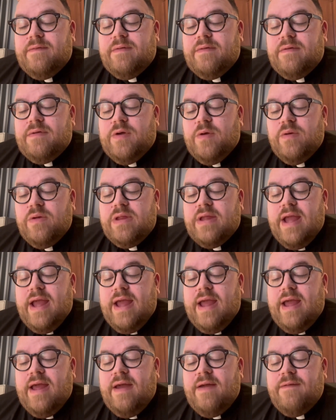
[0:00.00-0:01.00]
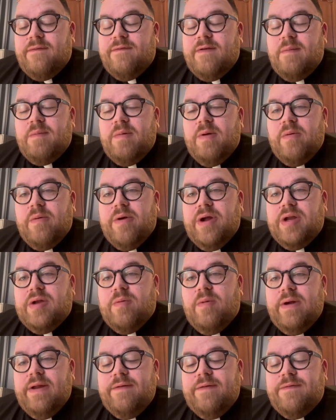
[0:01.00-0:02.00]
Tuesday, February
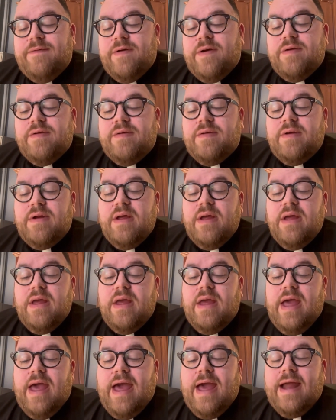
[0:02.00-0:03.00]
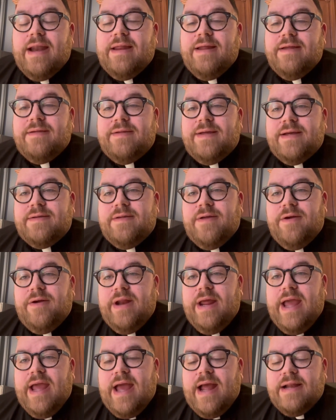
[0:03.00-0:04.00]
21st at
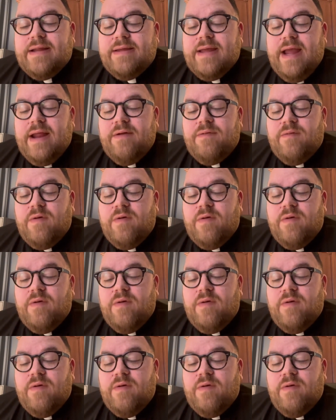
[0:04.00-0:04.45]
6:30 at St.